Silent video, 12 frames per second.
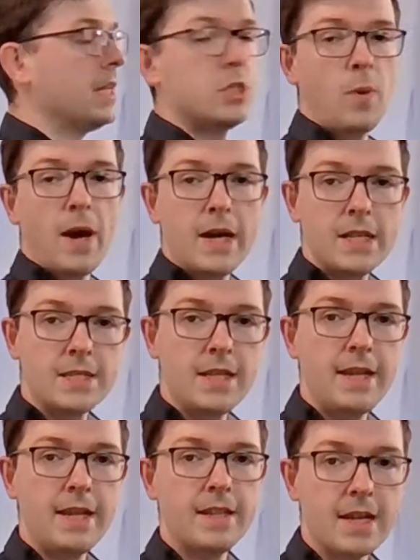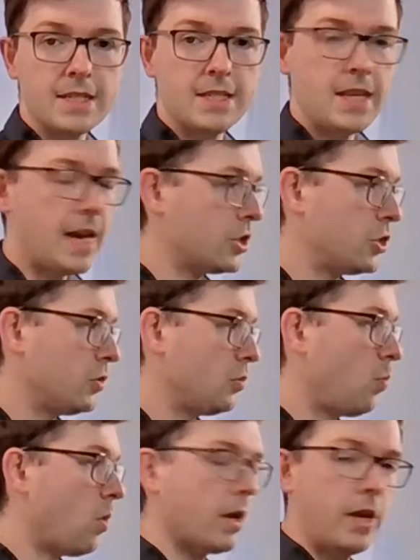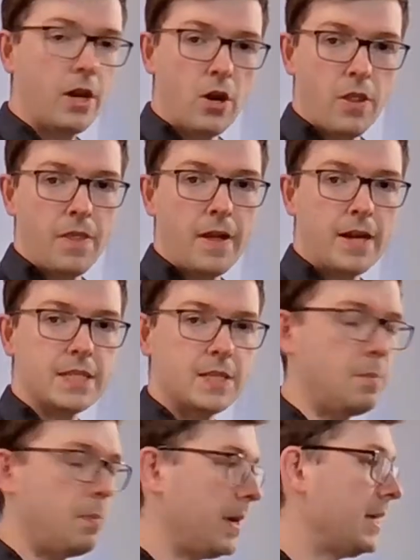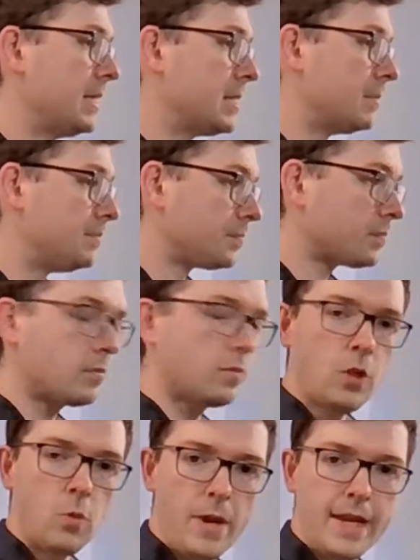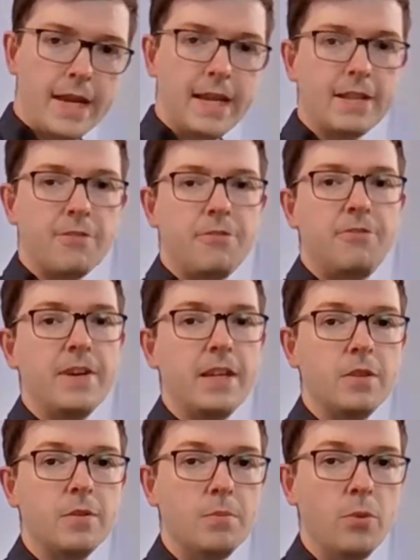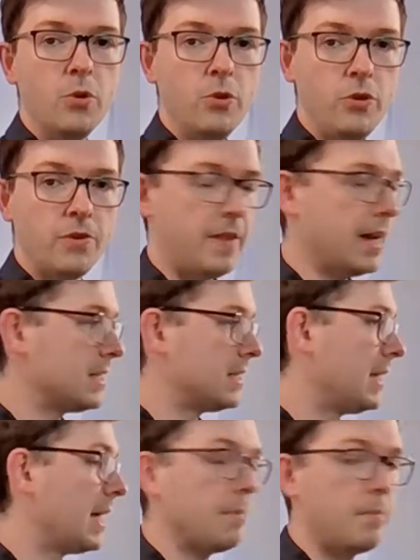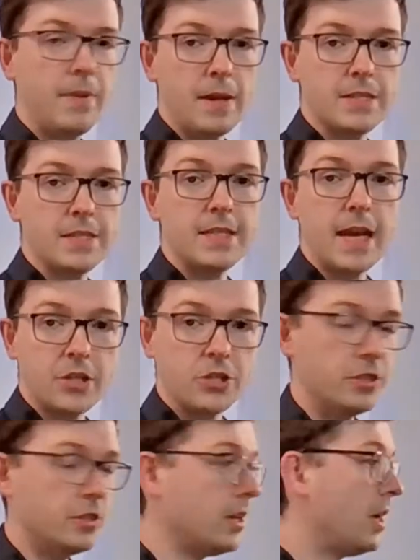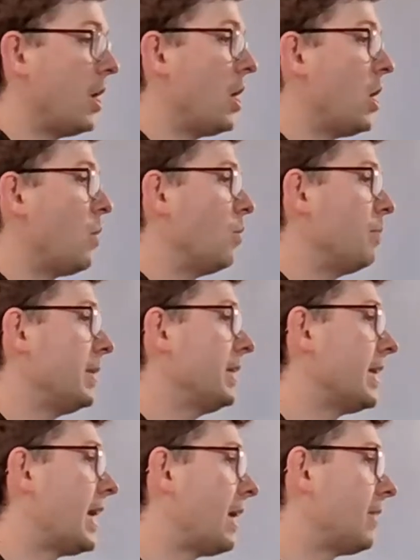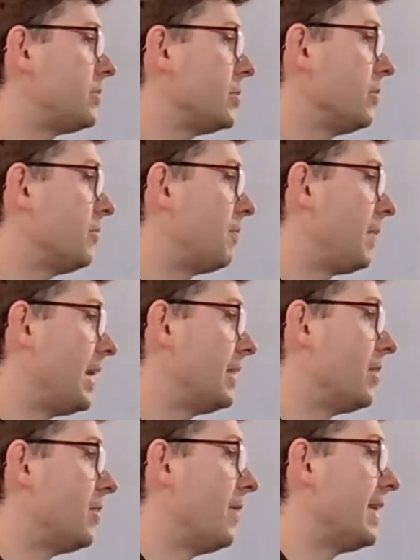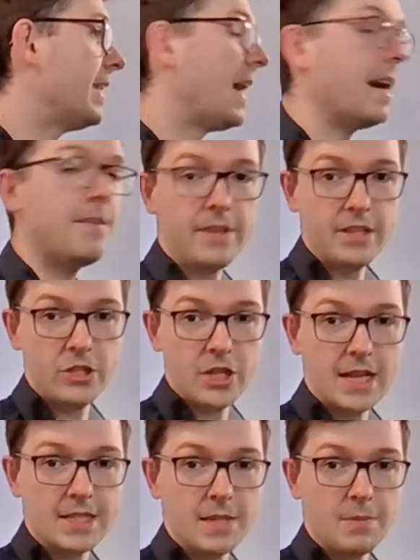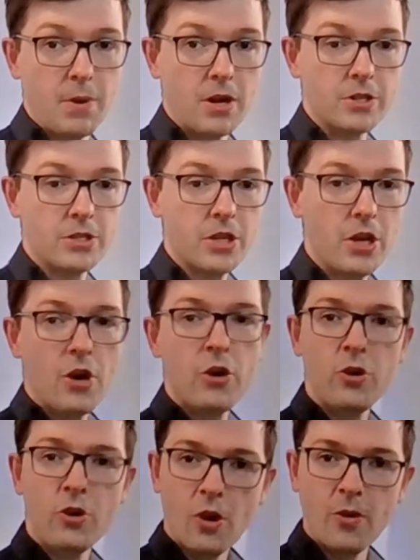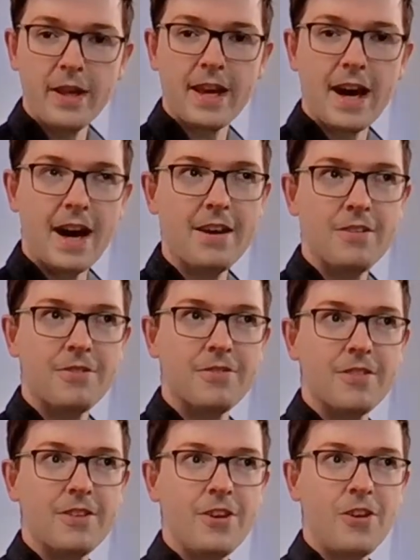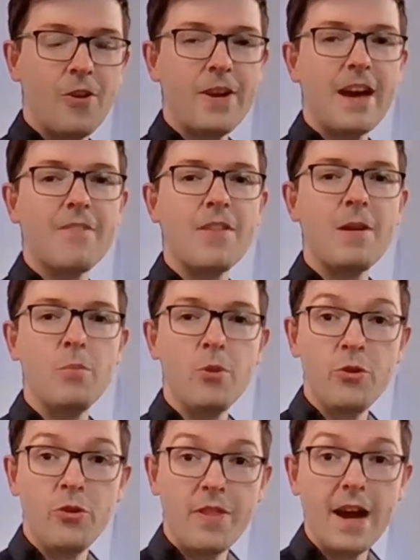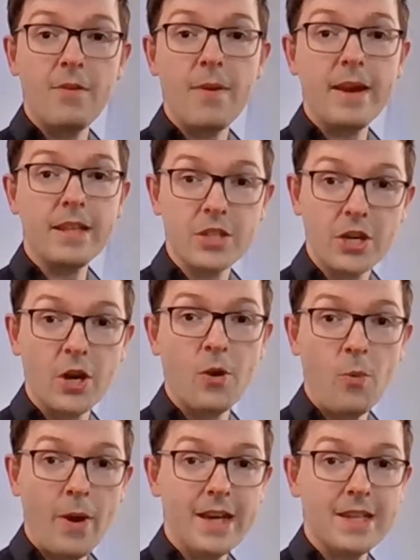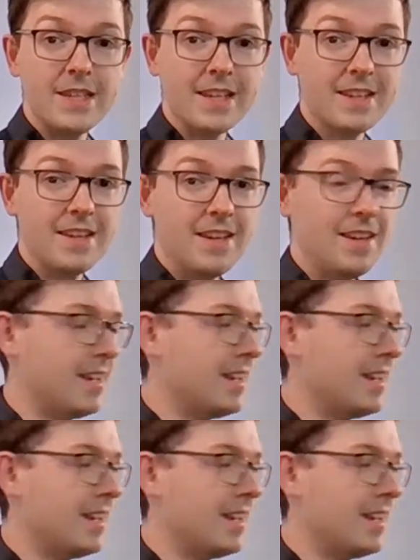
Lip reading: And so isolating that section, working on that speed, really getting the feel and mood of that section will mean that after you've played the really lively jazzy part, you already have that mood there ready to go waiting.